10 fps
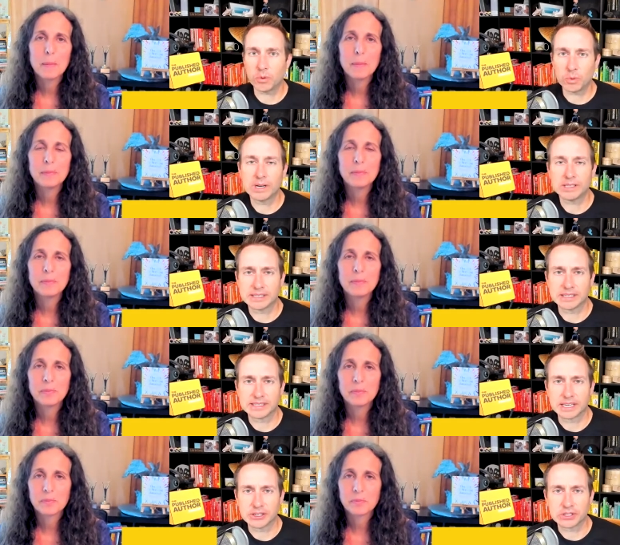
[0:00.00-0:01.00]
Speaker 1: was this
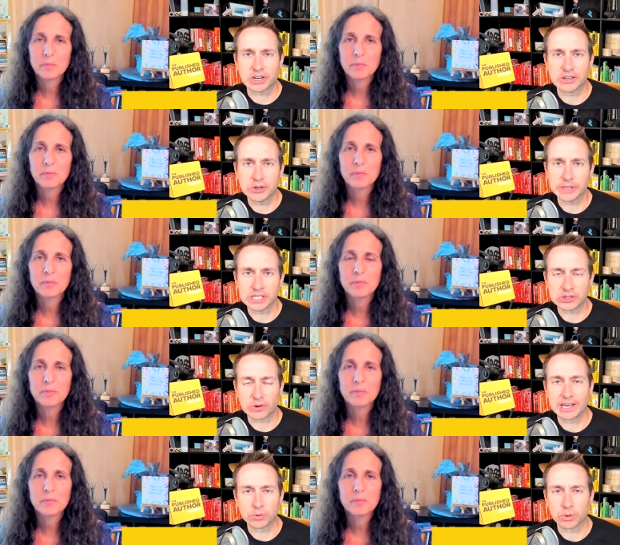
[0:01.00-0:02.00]
that you started doing these
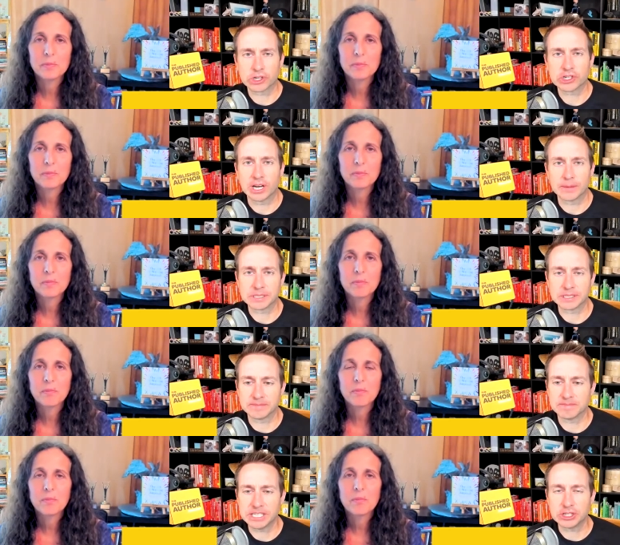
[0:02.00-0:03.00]
writing workshops
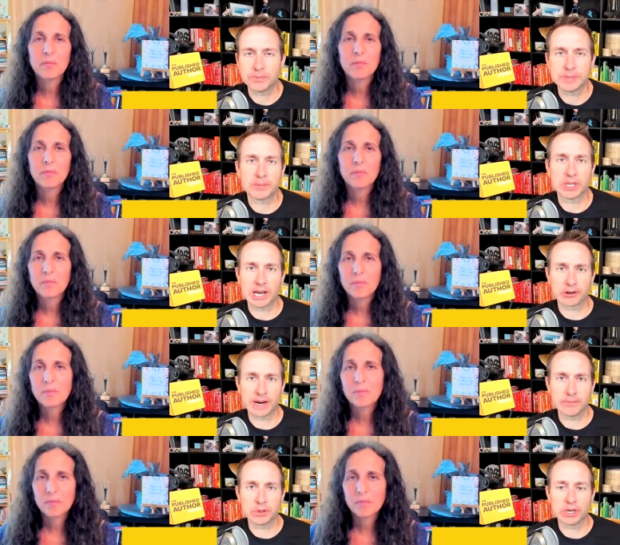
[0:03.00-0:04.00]
and teaching people how to
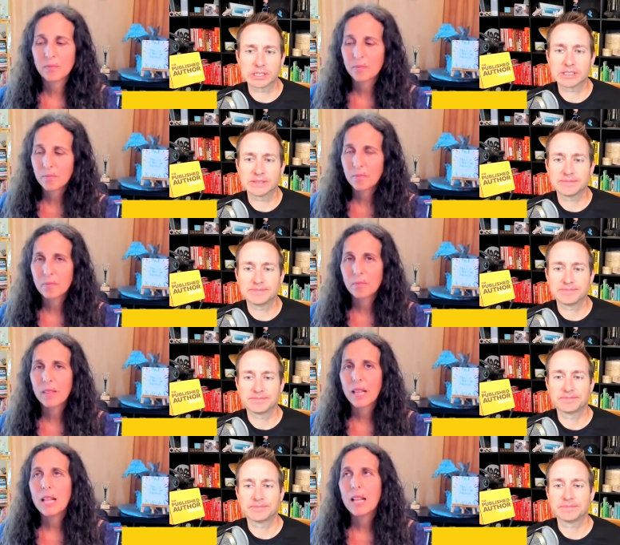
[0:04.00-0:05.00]
write books
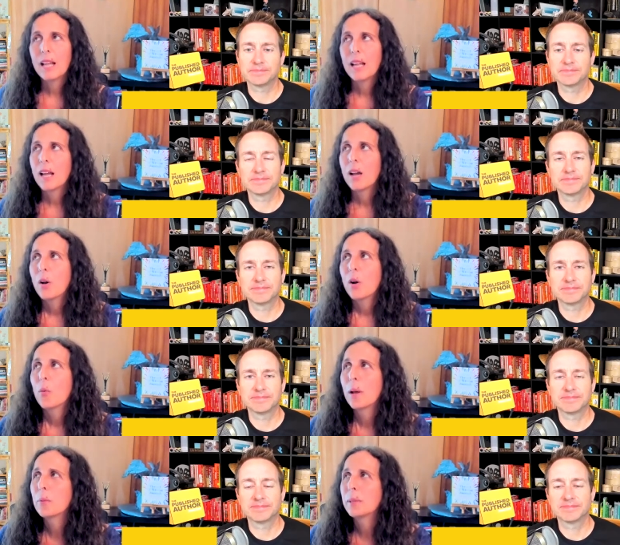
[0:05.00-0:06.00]

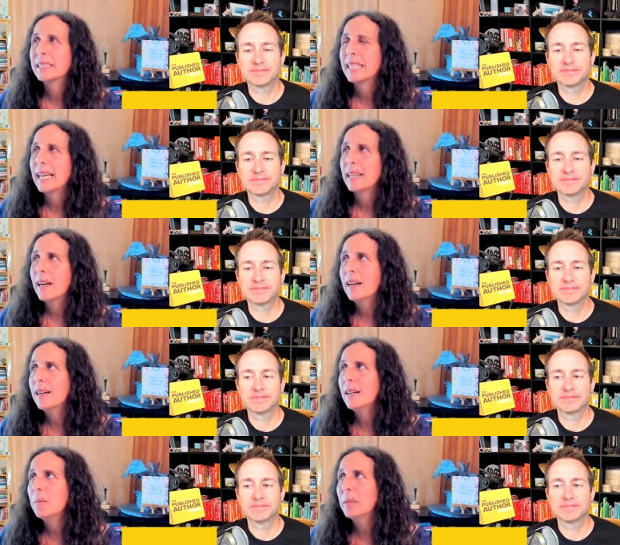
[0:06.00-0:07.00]
Speaker 2: when was that
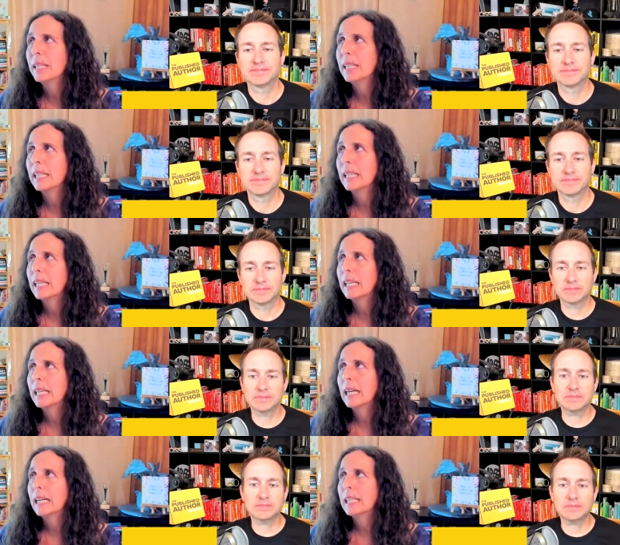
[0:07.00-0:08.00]
um
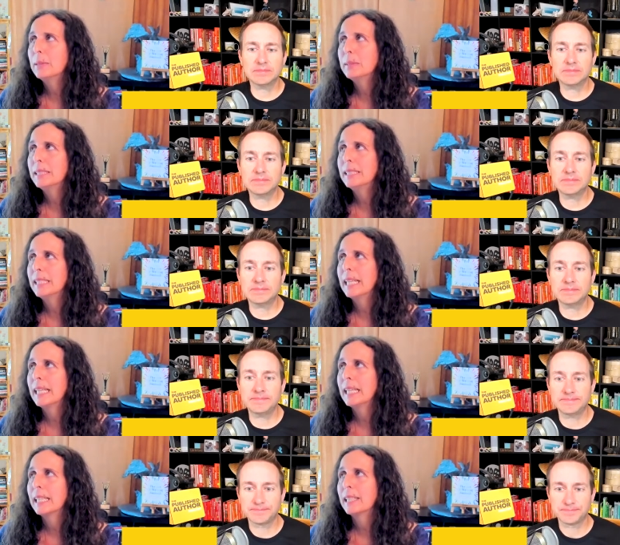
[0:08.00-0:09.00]
I would
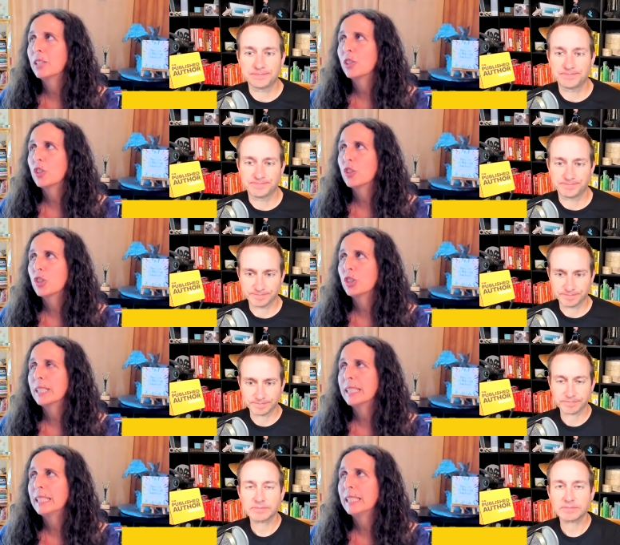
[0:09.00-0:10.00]
say in the
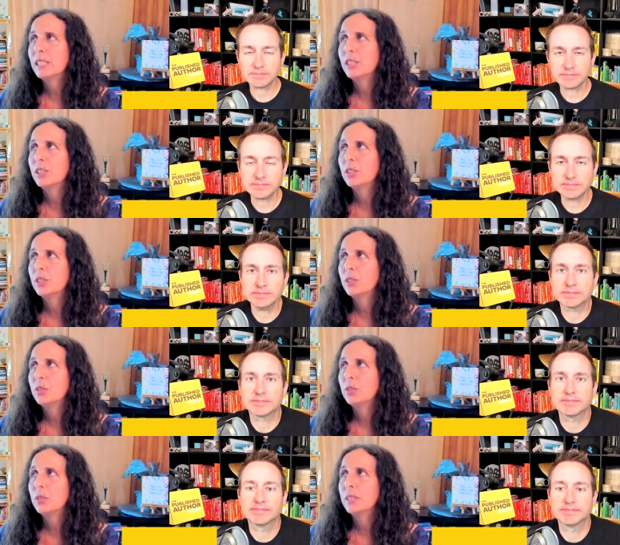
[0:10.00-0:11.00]
early
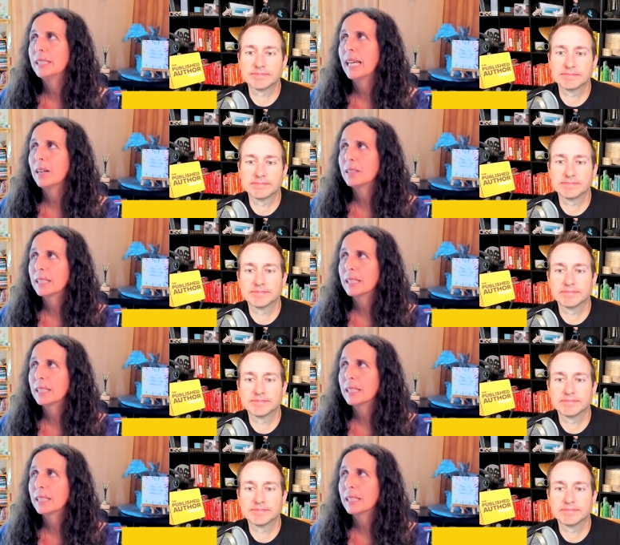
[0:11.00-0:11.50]
2000,